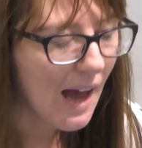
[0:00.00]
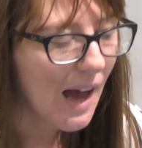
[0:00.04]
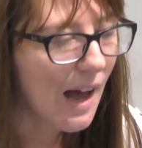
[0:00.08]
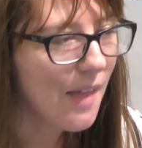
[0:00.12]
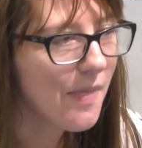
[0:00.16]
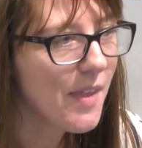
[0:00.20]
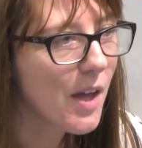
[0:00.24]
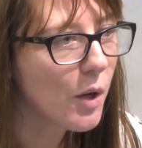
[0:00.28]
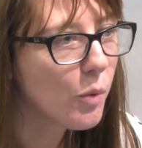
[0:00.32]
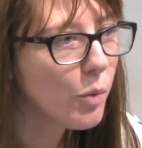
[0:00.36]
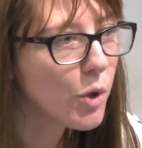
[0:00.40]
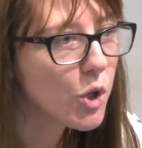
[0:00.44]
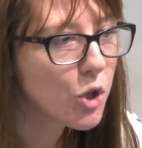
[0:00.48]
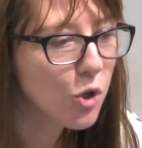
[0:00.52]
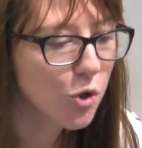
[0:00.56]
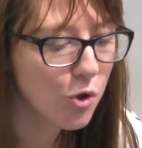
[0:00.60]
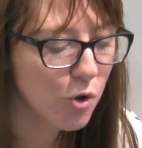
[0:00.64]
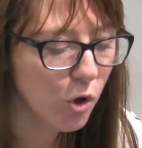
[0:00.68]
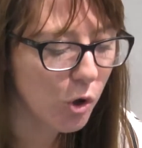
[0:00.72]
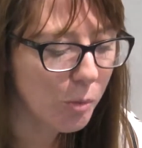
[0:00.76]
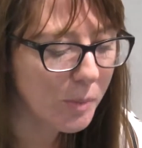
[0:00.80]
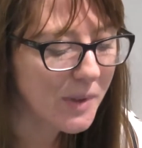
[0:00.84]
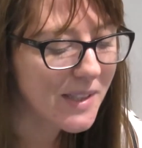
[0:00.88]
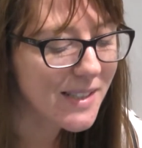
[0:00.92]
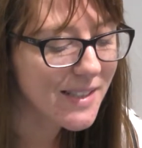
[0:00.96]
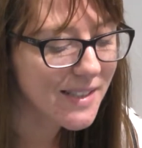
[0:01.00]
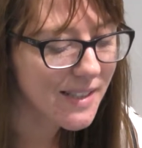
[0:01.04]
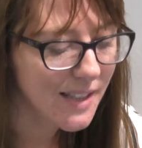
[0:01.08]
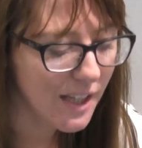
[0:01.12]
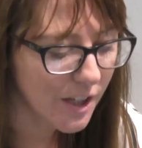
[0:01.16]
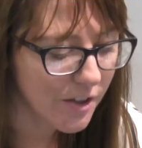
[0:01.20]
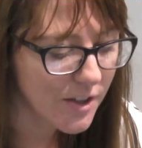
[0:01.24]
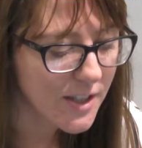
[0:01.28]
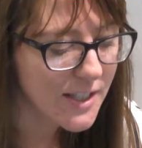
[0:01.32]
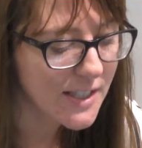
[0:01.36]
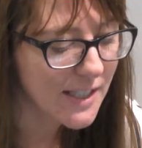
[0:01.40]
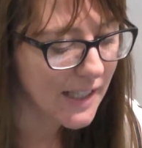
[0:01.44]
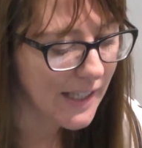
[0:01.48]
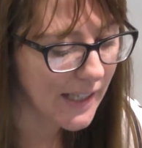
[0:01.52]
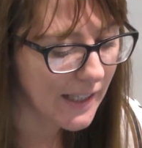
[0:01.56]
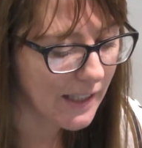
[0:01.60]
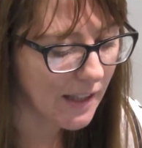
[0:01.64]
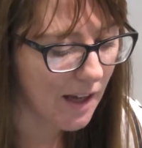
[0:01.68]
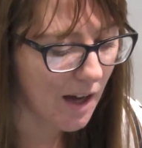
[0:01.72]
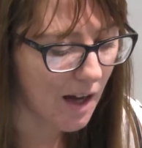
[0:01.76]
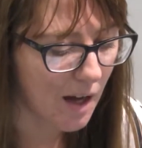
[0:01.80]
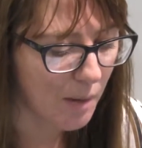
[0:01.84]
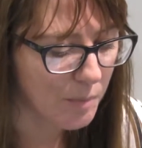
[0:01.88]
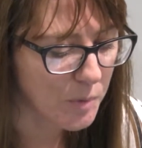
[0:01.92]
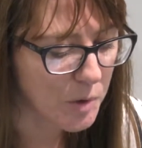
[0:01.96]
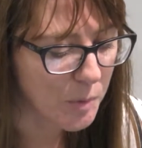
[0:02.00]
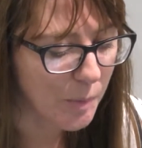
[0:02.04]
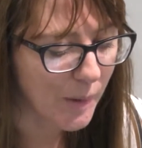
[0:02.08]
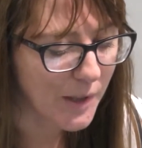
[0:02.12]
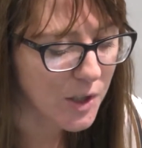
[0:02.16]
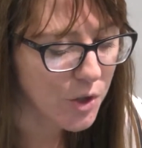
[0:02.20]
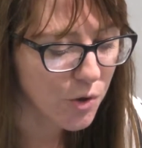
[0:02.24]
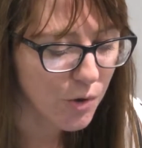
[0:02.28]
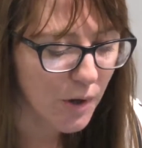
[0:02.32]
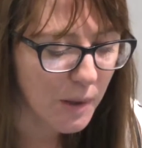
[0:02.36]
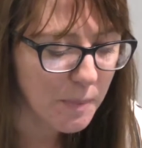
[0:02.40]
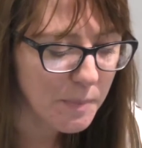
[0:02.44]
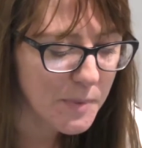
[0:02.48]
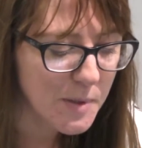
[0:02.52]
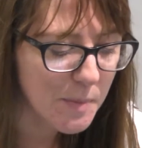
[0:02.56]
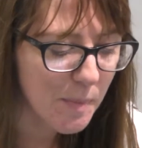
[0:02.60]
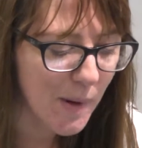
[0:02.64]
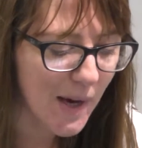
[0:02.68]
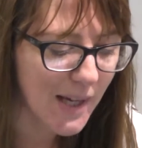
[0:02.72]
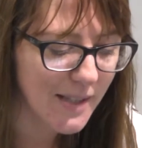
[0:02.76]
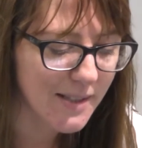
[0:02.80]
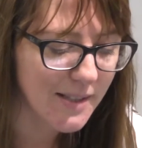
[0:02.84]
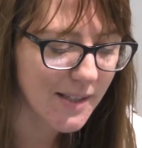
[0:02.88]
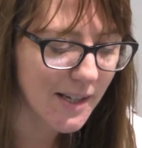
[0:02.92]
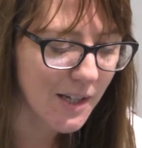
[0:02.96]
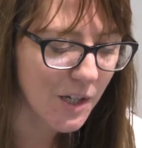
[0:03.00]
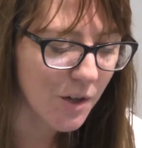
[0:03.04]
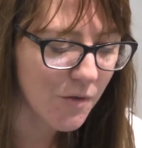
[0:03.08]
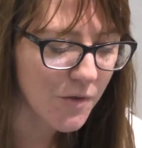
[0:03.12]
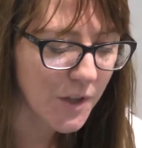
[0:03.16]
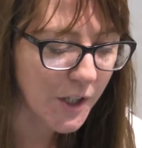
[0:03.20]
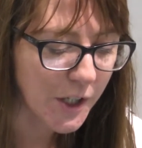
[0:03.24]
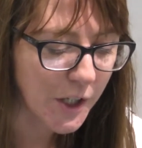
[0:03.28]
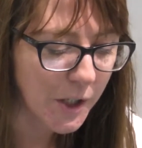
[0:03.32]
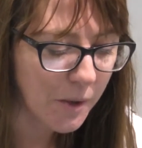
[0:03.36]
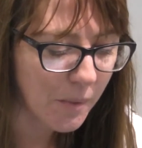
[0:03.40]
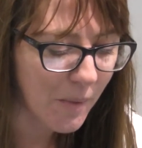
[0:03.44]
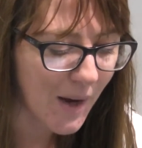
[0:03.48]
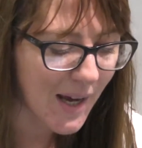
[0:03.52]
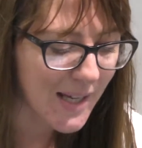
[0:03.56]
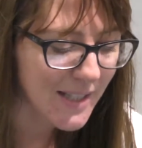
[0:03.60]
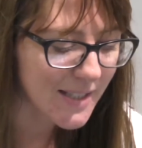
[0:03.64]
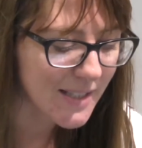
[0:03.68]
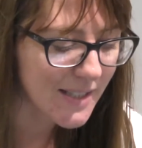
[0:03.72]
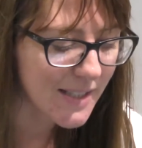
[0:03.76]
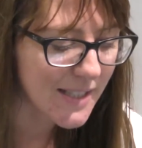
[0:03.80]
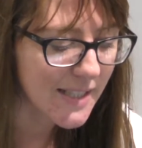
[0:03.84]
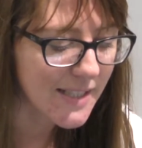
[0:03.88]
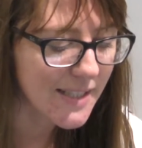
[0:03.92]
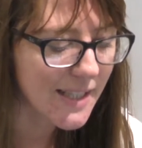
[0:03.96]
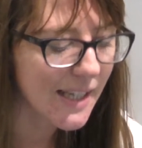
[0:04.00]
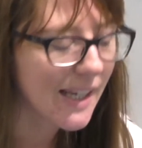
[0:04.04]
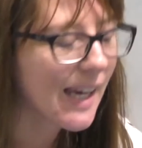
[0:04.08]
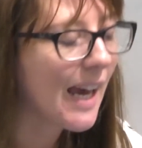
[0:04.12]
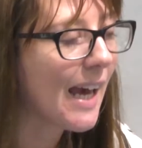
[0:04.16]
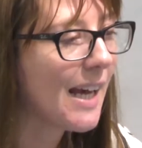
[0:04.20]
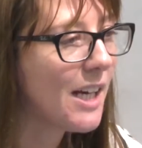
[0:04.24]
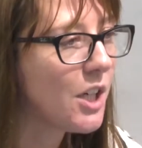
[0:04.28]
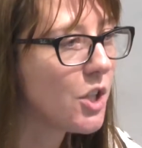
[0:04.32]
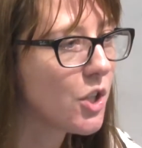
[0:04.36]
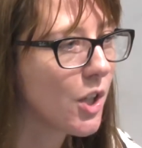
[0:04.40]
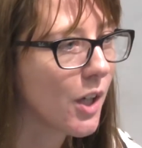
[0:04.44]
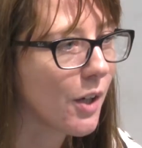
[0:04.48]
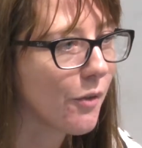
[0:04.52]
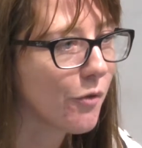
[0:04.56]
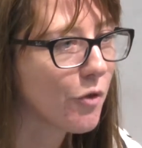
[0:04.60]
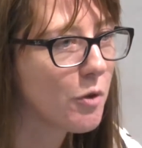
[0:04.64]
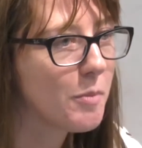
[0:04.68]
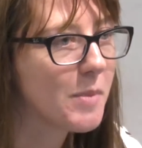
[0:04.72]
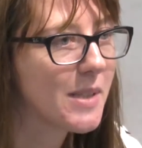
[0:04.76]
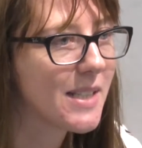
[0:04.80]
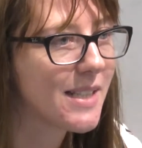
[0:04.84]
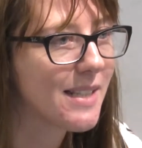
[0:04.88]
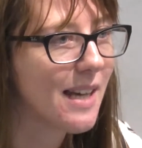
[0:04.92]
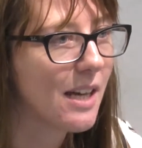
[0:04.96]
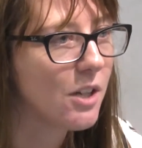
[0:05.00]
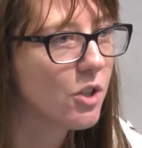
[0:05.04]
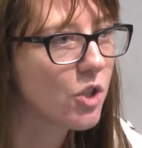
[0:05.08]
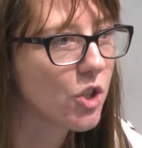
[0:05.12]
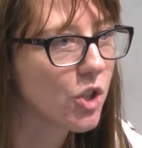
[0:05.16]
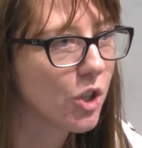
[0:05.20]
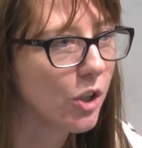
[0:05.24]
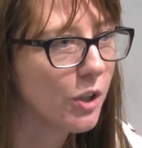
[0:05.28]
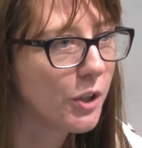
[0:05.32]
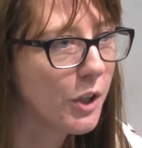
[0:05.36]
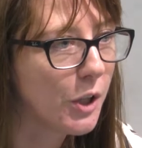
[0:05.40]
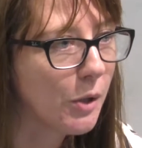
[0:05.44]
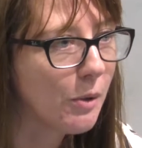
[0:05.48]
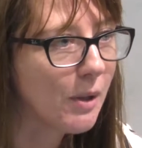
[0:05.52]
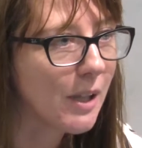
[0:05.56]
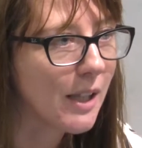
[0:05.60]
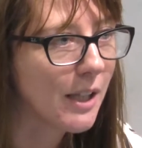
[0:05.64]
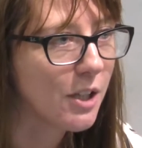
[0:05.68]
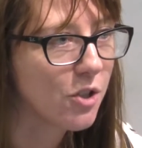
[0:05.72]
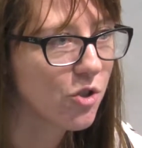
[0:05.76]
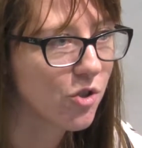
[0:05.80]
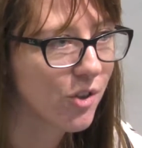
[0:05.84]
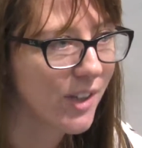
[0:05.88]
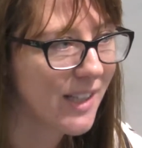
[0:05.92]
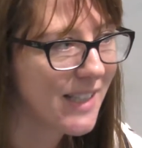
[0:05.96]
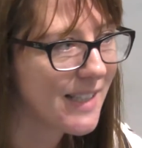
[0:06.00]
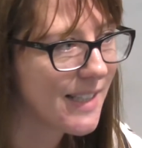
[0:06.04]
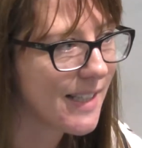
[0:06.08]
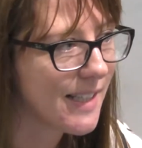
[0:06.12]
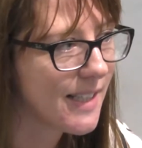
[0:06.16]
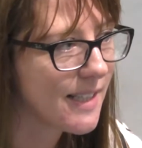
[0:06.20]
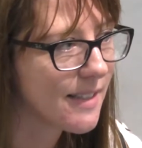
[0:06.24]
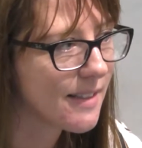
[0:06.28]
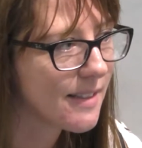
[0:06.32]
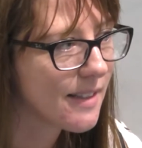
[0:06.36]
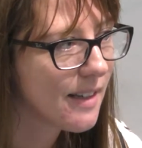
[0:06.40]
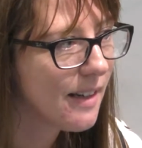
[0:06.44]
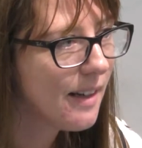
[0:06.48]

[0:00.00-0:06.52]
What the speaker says: And then we should all be seriously alarmed by Trump's pattern of the US disengaging from essential nuclear treaties.